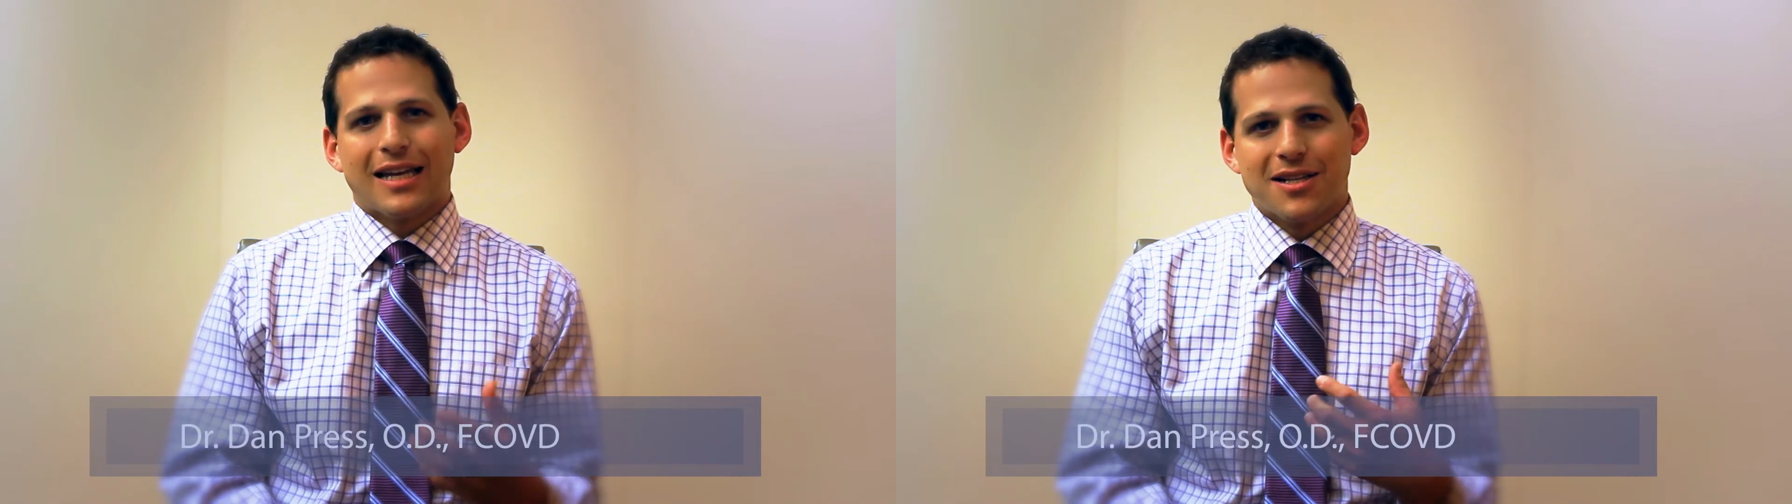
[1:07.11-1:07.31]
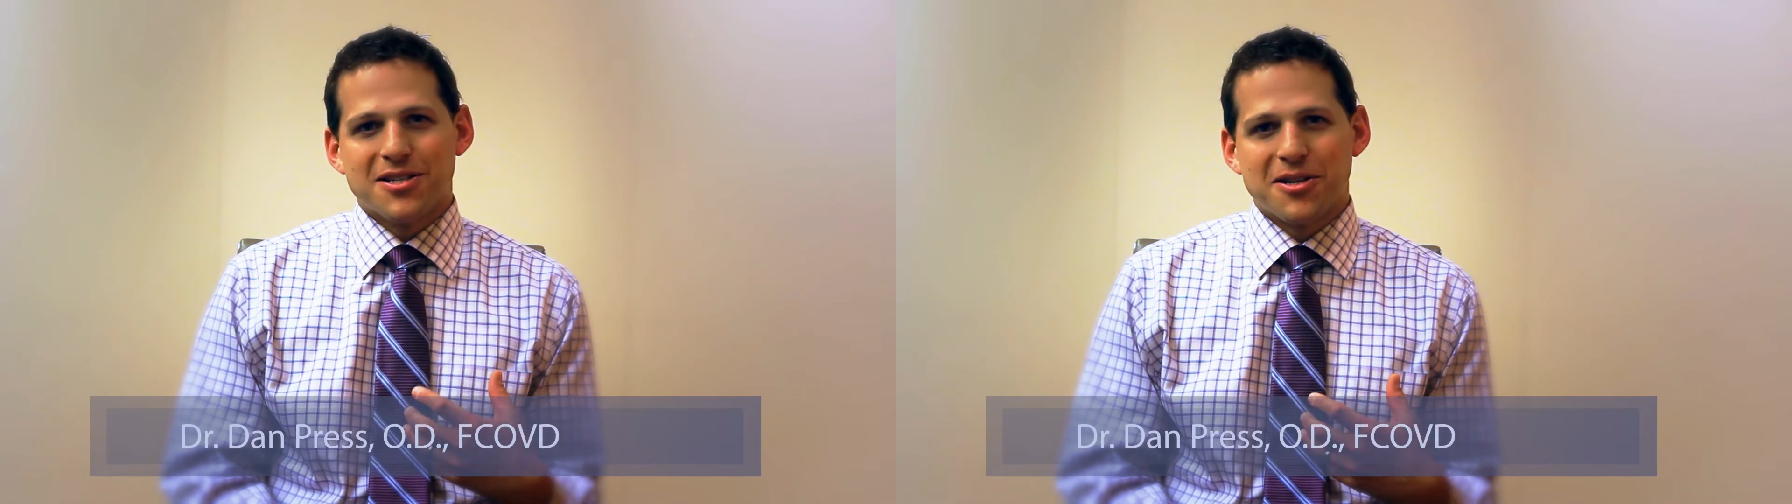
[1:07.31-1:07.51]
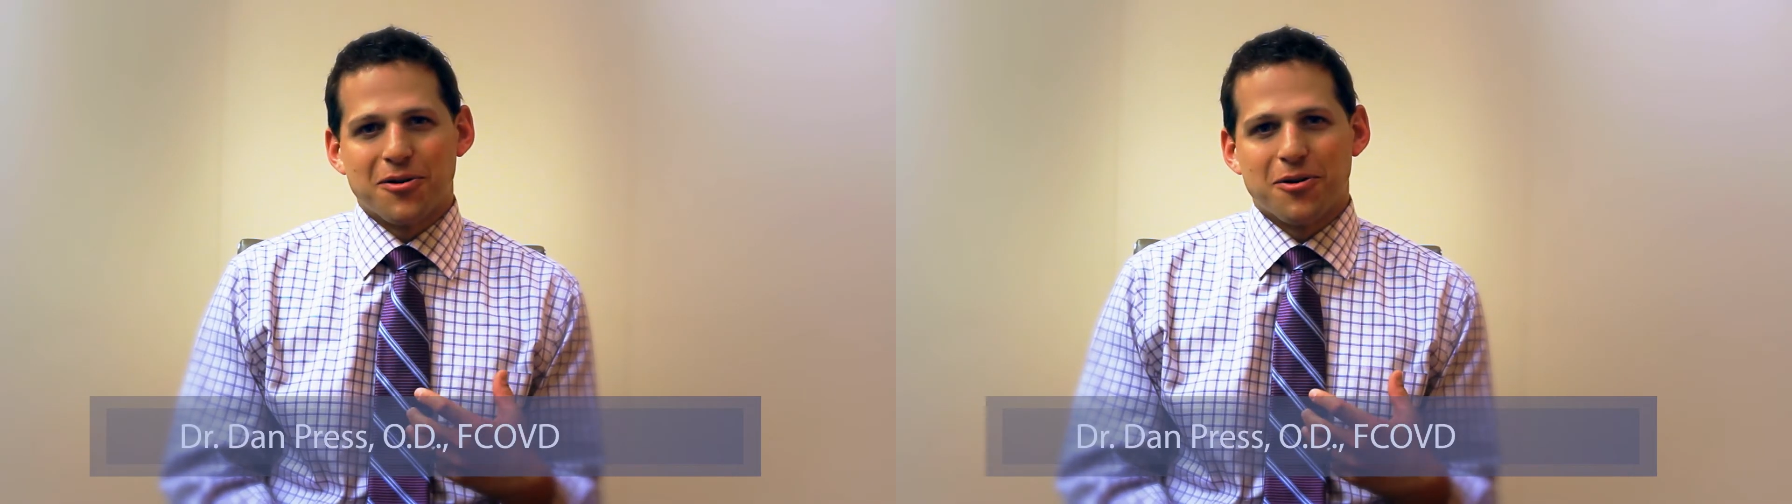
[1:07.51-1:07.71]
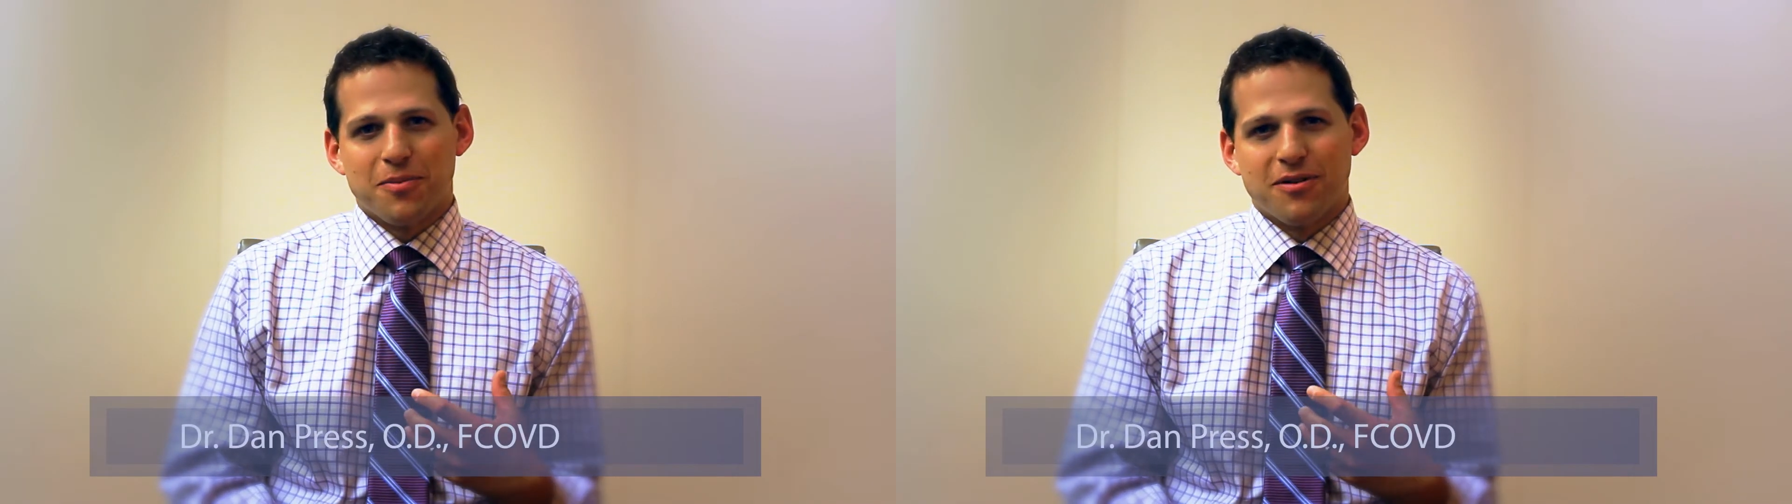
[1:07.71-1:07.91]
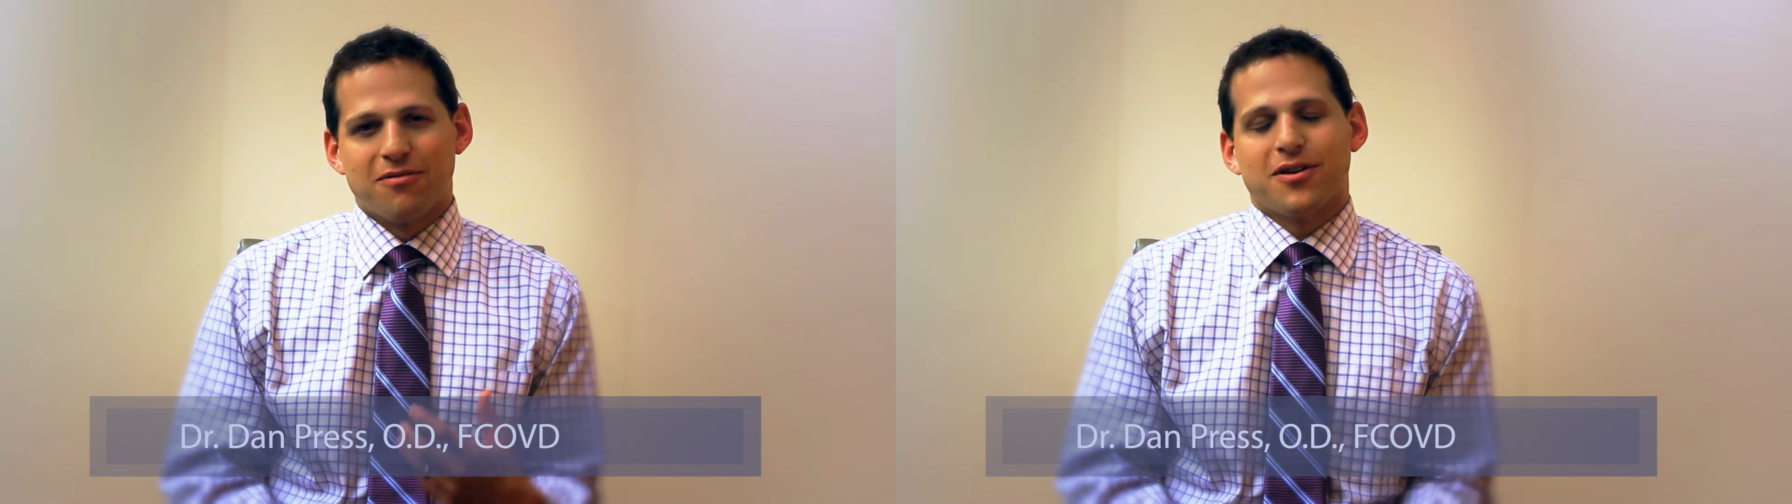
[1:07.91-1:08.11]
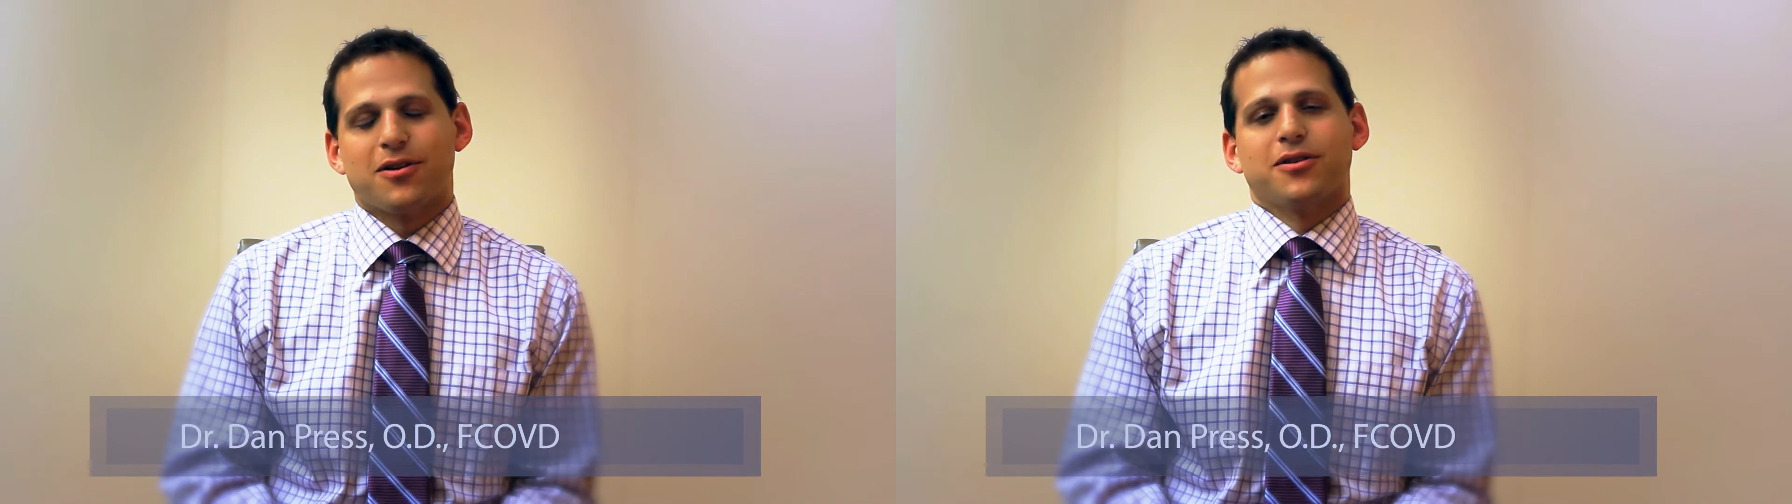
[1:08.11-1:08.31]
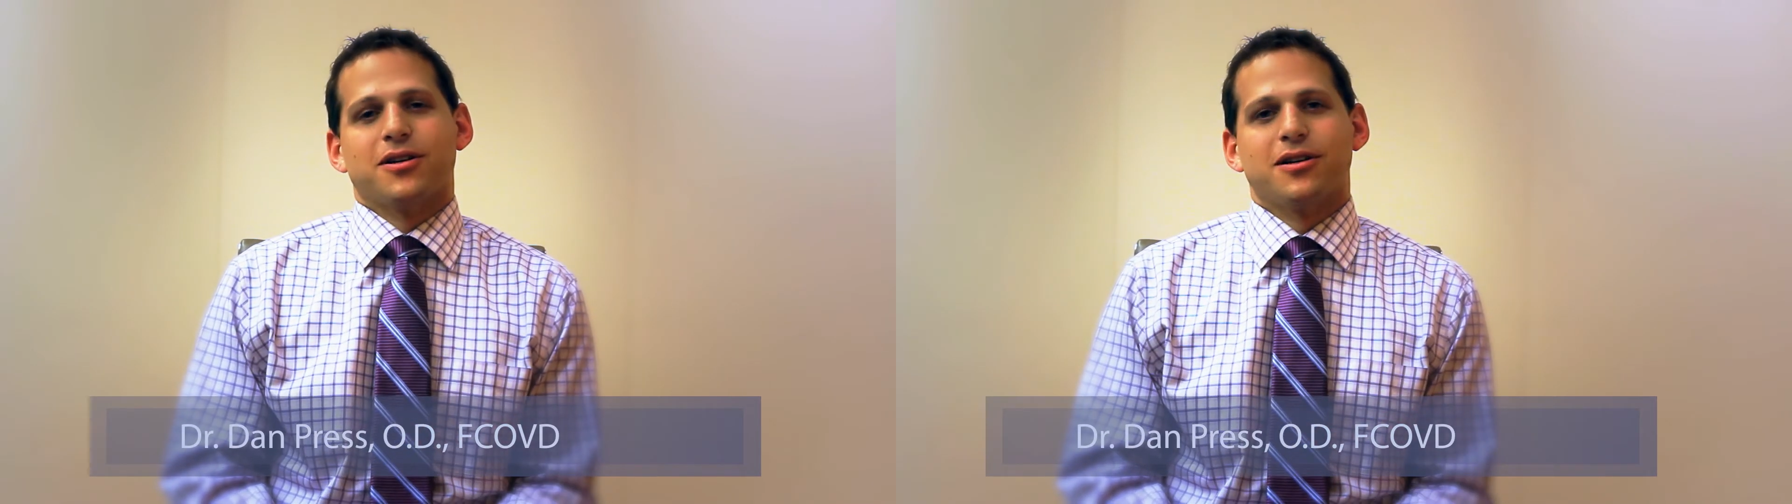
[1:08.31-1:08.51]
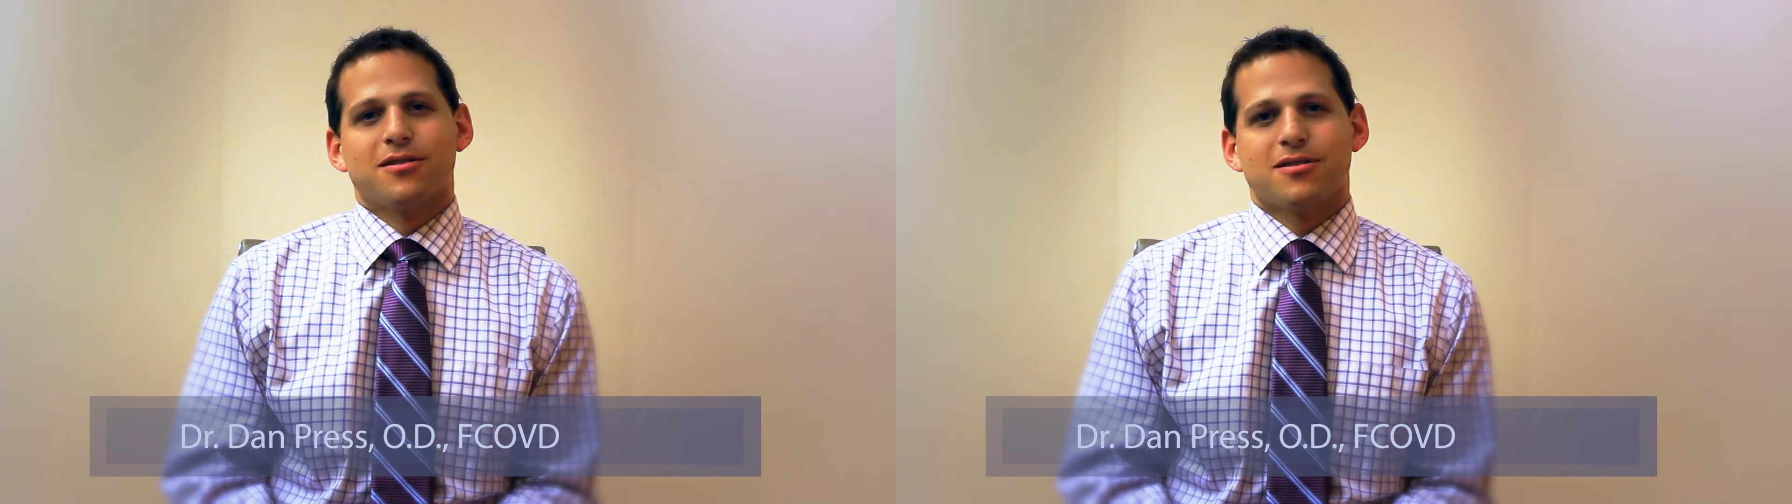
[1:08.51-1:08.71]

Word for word: consider to be fairly